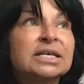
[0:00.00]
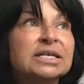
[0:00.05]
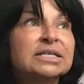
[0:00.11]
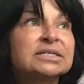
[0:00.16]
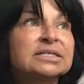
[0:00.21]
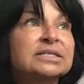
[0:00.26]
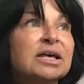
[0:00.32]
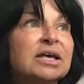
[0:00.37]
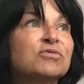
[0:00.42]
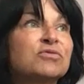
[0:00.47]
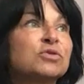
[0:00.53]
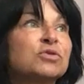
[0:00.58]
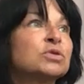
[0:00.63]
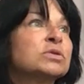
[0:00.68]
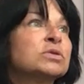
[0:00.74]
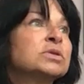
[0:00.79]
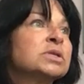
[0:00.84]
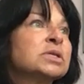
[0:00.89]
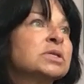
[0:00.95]

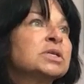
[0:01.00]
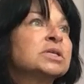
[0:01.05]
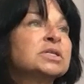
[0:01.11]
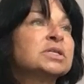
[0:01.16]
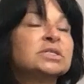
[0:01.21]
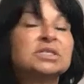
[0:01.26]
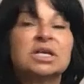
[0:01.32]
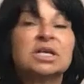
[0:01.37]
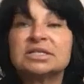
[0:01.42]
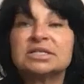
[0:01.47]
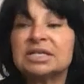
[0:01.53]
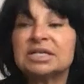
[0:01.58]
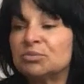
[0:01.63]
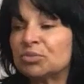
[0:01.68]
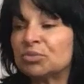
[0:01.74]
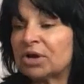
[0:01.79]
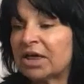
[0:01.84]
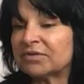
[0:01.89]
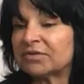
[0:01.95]
several dozen
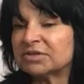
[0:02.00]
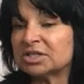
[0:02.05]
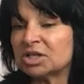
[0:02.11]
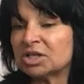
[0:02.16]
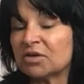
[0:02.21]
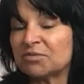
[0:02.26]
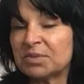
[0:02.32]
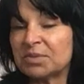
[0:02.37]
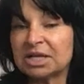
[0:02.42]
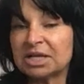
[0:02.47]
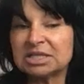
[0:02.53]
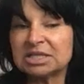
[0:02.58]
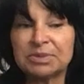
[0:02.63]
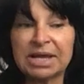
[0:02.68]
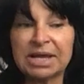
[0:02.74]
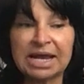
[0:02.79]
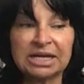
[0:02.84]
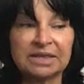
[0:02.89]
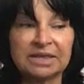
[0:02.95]
in-breaths as I've been
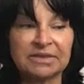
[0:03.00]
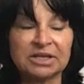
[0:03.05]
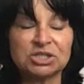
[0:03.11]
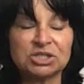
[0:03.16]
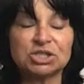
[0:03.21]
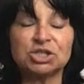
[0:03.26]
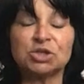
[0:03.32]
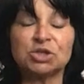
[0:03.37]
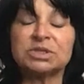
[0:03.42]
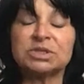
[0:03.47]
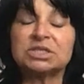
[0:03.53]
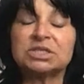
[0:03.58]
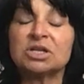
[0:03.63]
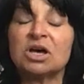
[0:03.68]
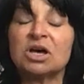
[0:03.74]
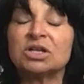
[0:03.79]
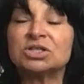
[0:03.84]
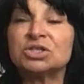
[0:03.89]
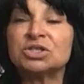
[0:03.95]
explaining that to you, but
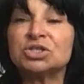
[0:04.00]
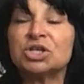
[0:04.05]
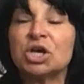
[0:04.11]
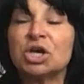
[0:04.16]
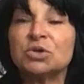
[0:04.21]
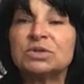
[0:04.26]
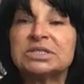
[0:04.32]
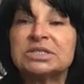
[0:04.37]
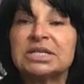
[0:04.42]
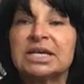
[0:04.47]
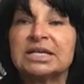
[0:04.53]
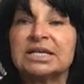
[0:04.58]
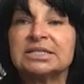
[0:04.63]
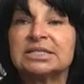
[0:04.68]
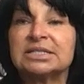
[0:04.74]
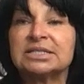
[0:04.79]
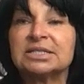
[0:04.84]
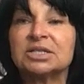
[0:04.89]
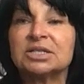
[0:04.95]
start to
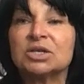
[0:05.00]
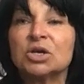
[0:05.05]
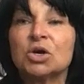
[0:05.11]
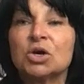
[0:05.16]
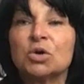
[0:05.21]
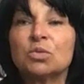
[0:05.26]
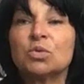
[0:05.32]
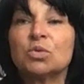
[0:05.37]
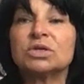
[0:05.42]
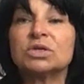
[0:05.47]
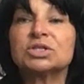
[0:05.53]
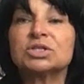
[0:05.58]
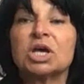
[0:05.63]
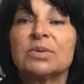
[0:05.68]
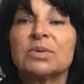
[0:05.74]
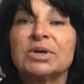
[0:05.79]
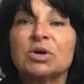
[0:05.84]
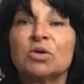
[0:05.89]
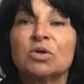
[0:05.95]
notice what's
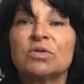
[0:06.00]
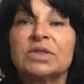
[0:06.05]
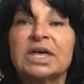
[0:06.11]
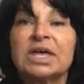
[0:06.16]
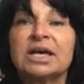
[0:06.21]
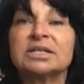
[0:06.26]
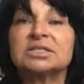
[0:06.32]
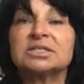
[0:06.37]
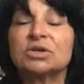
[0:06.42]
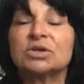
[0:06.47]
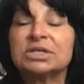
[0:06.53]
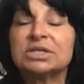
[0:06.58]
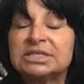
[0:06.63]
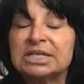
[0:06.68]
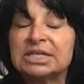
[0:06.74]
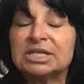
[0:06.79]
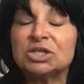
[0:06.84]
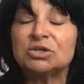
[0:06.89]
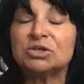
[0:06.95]
going on there. So
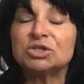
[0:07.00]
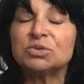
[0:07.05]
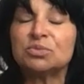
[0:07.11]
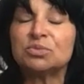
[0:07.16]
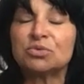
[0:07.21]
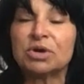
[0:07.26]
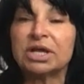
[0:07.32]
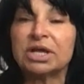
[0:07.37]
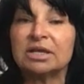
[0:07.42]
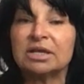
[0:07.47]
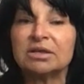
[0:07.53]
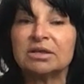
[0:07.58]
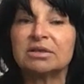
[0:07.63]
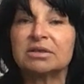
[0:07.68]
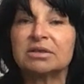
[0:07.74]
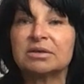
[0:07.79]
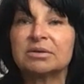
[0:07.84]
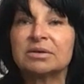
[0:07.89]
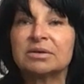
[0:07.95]
continue to breathe,
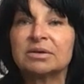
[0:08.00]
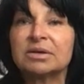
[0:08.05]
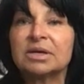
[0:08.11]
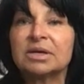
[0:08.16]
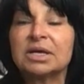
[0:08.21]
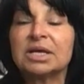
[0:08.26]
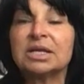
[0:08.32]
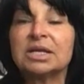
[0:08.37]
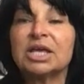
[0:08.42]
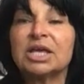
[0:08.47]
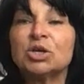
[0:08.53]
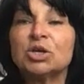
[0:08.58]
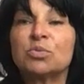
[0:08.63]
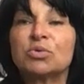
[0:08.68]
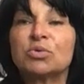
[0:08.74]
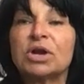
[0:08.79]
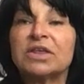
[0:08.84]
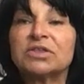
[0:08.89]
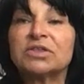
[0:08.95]
let
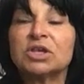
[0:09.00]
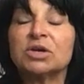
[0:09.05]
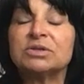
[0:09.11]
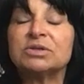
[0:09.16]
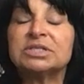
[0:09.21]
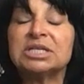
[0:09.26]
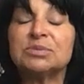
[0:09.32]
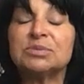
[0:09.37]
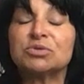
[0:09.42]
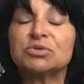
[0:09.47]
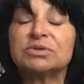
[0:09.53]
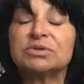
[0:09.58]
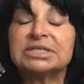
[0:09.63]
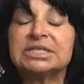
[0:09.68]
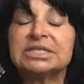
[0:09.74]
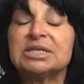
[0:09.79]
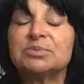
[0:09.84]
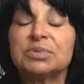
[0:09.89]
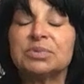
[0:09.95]
your breath go deeper
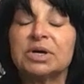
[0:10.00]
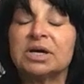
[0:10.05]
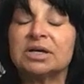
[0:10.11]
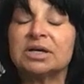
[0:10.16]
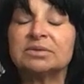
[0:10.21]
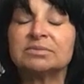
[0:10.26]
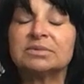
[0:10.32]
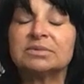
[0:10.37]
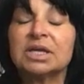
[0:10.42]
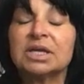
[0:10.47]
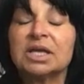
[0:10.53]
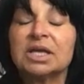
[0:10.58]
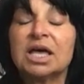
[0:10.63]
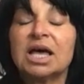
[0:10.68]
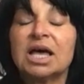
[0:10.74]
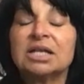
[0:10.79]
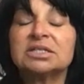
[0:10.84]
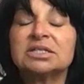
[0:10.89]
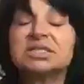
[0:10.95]
and deeper,
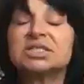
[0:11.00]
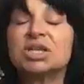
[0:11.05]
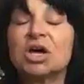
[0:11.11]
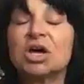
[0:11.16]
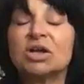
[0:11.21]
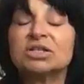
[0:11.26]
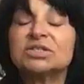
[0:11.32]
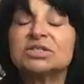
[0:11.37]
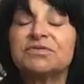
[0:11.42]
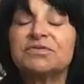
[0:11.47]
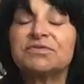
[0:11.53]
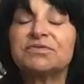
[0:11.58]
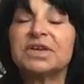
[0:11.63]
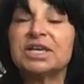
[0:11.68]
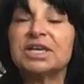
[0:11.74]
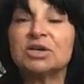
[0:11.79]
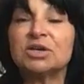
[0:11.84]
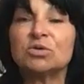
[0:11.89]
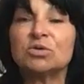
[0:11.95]
and start to
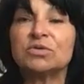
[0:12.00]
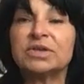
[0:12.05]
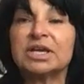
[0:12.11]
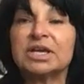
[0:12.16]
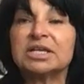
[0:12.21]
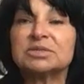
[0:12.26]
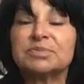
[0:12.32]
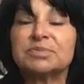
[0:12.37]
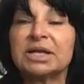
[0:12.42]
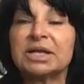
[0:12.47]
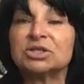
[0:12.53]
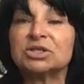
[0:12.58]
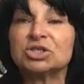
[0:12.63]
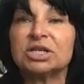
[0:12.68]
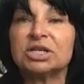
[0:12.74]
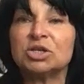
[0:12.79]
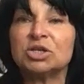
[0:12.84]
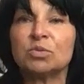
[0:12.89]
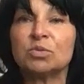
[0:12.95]
feel the
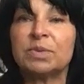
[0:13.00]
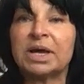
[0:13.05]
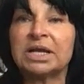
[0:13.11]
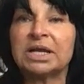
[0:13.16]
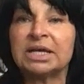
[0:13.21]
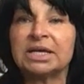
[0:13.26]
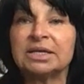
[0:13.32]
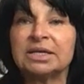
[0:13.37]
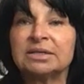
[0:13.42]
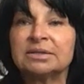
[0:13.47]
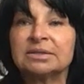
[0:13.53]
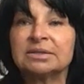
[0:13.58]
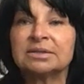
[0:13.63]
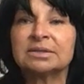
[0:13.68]
expansion in your belly,